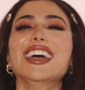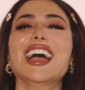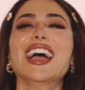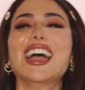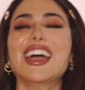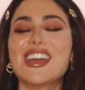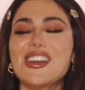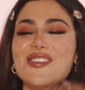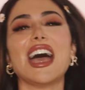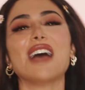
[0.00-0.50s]

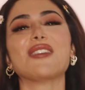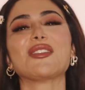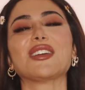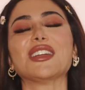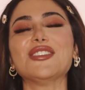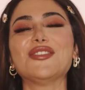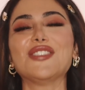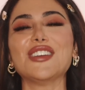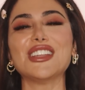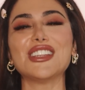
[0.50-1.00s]
All right, I'm
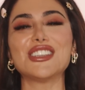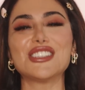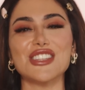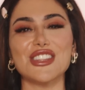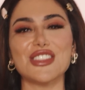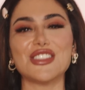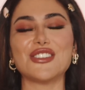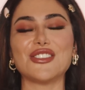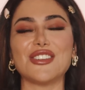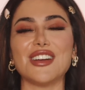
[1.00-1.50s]
gonna finish
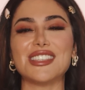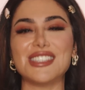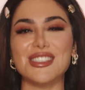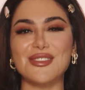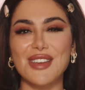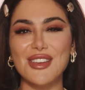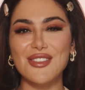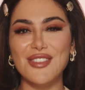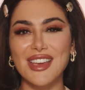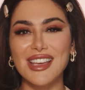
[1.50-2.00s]
the rest of
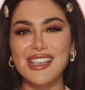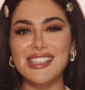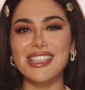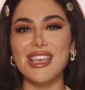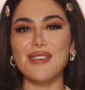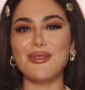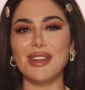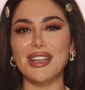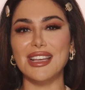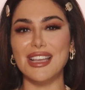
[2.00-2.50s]
my face.
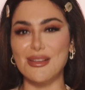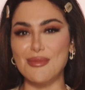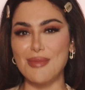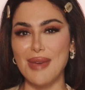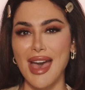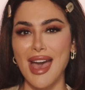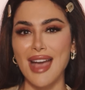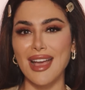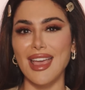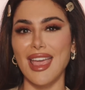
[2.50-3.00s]
I'm gonna come
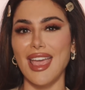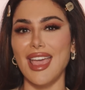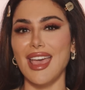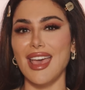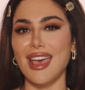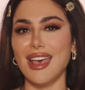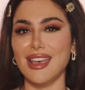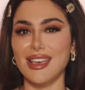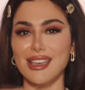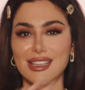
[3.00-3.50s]
back
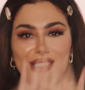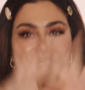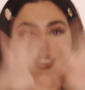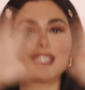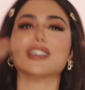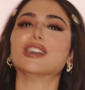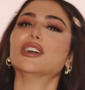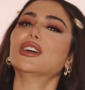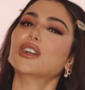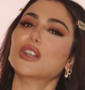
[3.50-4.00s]
and
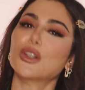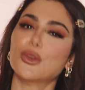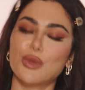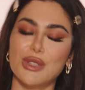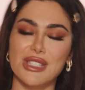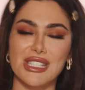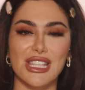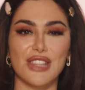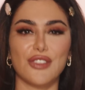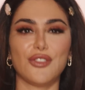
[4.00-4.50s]
we'll
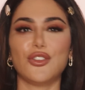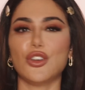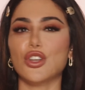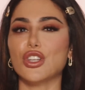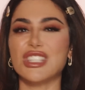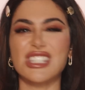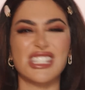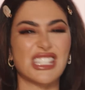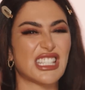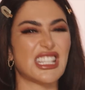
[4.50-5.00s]
see the
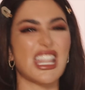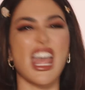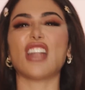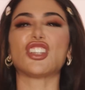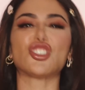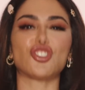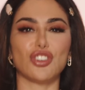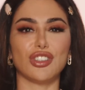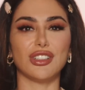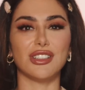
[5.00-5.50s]
full
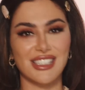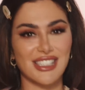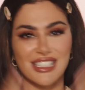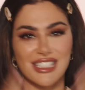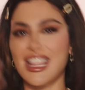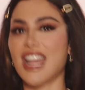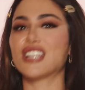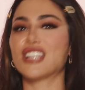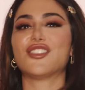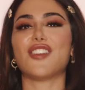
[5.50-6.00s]
natural
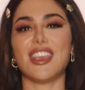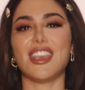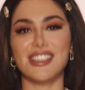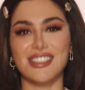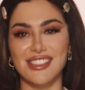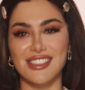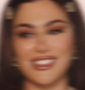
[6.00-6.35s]
snatched face.